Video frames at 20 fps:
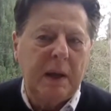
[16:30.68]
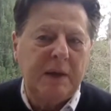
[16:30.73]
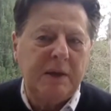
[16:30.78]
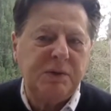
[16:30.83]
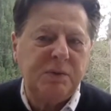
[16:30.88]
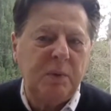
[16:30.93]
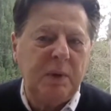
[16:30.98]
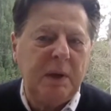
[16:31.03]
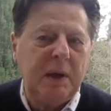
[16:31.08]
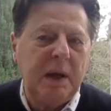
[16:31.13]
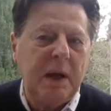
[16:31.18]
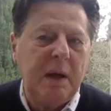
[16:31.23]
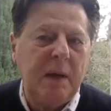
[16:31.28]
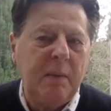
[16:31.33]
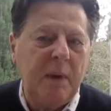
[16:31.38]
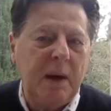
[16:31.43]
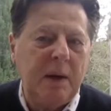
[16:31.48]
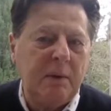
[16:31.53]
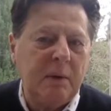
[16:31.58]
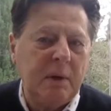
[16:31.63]
as we
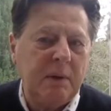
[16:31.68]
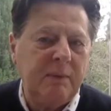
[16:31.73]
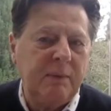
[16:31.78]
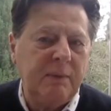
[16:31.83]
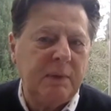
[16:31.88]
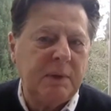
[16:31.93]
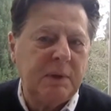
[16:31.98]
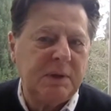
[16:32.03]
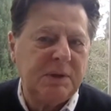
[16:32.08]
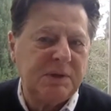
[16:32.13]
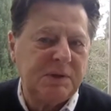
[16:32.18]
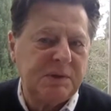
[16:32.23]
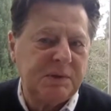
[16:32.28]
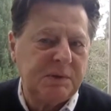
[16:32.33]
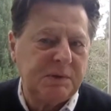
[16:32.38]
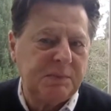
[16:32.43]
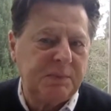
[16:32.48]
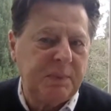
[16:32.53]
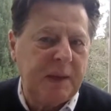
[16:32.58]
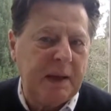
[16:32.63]
come out of
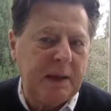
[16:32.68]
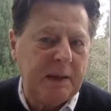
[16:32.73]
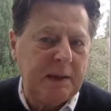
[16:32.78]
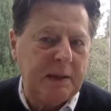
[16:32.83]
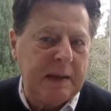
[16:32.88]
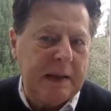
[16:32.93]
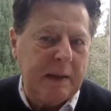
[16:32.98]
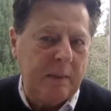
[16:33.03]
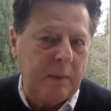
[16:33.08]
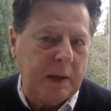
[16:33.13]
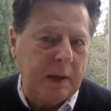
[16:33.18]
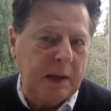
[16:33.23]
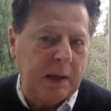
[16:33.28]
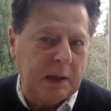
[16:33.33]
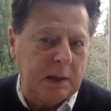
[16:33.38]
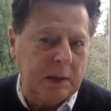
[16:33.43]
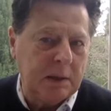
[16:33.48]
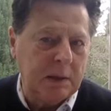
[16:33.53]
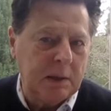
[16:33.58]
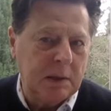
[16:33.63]
this
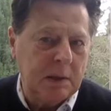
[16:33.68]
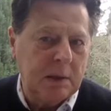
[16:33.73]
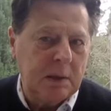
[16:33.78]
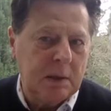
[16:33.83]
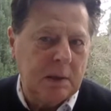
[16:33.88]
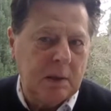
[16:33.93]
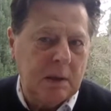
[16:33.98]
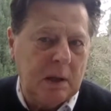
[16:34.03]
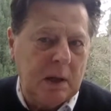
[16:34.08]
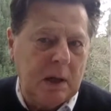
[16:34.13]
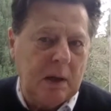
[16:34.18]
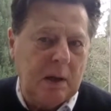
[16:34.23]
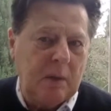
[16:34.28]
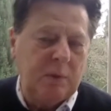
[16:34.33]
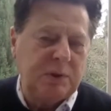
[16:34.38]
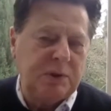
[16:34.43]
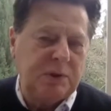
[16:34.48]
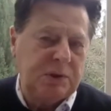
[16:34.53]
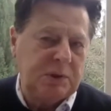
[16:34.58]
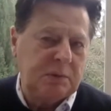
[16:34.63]
pandemic,
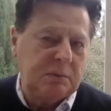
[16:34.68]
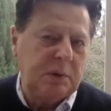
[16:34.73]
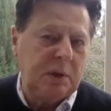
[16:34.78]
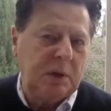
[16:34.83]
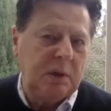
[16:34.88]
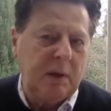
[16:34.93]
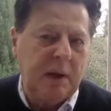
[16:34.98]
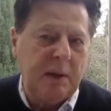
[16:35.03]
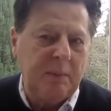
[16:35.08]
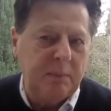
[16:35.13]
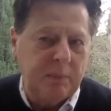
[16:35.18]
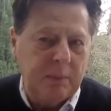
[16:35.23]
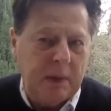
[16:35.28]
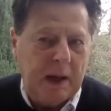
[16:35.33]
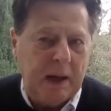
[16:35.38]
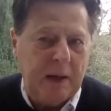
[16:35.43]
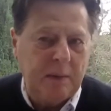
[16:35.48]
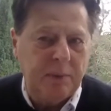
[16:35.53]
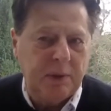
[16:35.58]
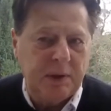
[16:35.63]
which
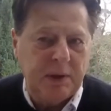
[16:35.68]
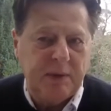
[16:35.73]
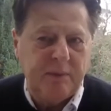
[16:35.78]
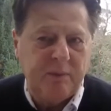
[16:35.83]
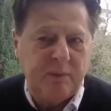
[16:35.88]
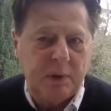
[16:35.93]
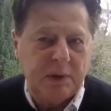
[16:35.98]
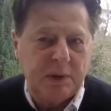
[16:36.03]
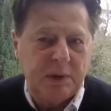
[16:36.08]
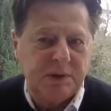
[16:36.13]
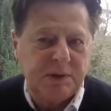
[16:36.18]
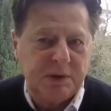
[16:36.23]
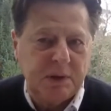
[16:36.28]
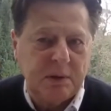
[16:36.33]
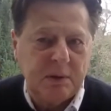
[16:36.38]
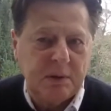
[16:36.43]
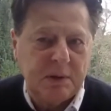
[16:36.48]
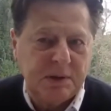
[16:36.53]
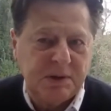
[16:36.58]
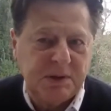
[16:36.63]
I believe we're going to
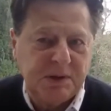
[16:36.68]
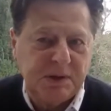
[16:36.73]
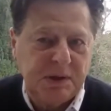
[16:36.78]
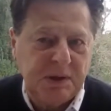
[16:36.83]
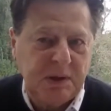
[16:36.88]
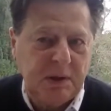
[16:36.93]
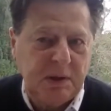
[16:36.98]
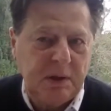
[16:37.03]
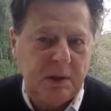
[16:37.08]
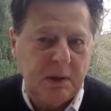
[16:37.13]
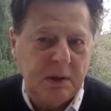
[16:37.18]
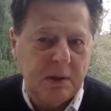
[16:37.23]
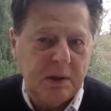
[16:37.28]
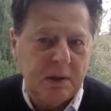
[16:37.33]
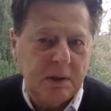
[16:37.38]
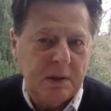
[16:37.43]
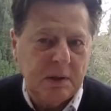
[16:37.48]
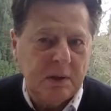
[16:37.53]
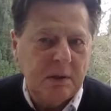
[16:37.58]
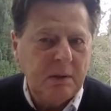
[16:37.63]
start to see,
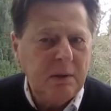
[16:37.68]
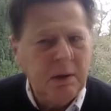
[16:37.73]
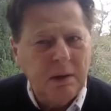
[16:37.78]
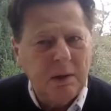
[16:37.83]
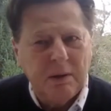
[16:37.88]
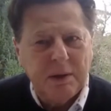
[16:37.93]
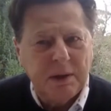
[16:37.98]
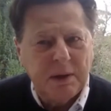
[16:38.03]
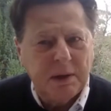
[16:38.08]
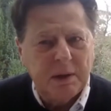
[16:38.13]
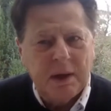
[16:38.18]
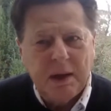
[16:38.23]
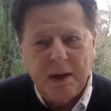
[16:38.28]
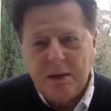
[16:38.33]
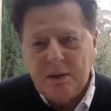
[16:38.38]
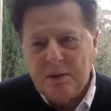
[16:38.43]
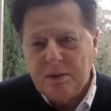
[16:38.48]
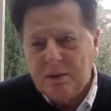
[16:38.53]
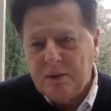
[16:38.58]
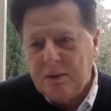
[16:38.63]
the
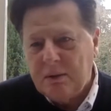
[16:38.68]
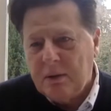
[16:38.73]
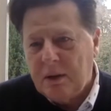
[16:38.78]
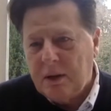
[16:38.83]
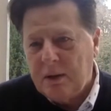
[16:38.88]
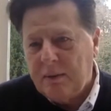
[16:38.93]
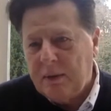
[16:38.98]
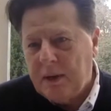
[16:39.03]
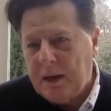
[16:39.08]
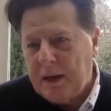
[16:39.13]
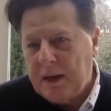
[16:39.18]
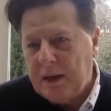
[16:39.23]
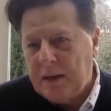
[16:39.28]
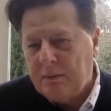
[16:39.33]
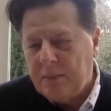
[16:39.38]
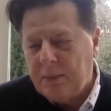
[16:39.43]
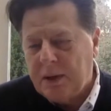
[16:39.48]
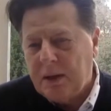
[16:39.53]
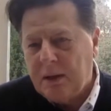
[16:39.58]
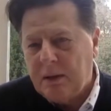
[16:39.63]
tide turn on that
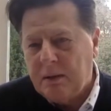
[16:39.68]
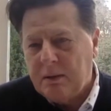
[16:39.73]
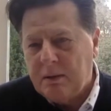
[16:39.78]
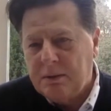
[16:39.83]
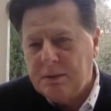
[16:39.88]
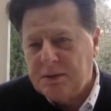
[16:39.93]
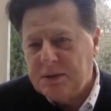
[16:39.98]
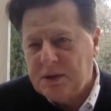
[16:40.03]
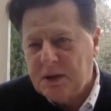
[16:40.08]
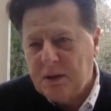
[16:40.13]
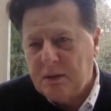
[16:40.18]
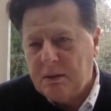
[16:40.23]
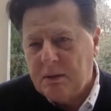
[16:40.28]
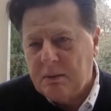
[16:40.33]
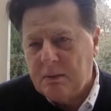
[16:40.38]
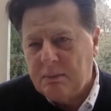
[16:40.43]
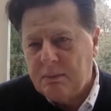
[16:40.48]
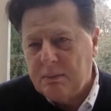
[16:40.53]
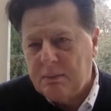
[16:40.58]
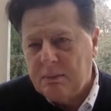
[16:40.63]
by
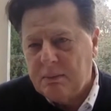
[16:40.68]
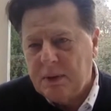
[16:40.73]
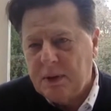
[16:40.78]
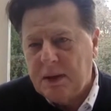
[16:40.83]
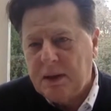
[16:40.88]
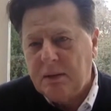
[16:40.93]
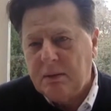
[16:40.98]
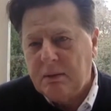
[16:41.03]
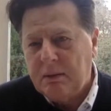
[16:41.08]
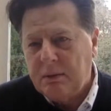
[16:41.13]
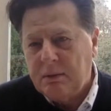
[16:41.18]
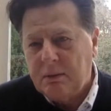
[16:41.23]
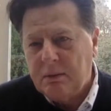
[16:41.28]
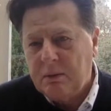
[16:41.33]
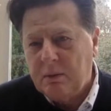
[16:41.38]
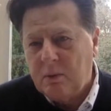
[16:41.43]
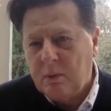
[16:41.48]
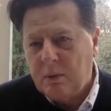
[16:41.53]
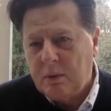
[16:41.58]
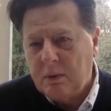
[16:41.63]
the late
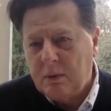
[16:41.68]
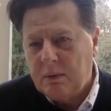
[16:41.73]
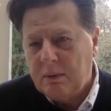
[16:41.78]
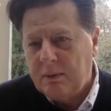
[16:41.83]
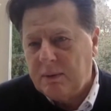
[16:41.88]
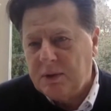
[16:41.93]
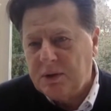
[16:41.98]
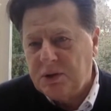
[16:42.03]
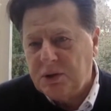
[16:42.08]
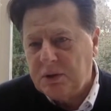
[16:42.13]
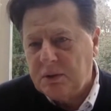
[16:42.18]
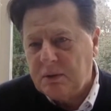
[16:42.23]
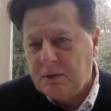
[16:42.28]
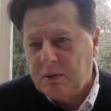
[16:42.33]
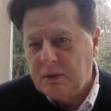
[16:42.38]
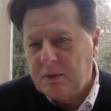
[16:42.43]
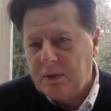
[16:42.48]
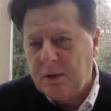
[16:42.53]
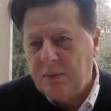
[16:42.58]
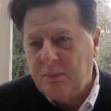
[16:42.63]
third quarter of this
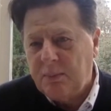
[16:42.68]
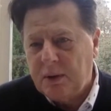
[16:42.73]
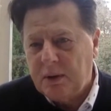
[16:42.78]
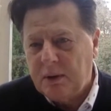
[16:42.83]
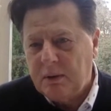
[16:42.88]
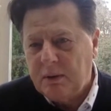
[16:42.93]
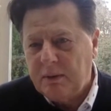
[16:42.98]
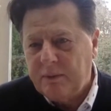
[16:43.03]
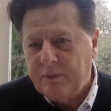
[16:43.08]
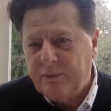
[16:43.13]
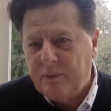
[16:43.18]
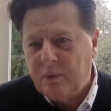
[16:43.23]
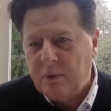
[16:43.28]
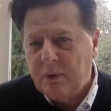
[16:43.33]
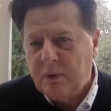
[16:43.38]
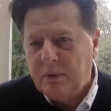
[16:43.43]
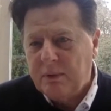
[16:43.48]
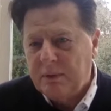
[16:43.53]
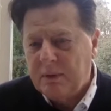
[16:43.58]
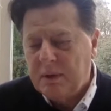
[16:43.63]
year, early part of the
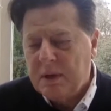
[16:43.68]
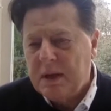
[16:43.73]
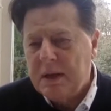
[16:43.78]
fourth.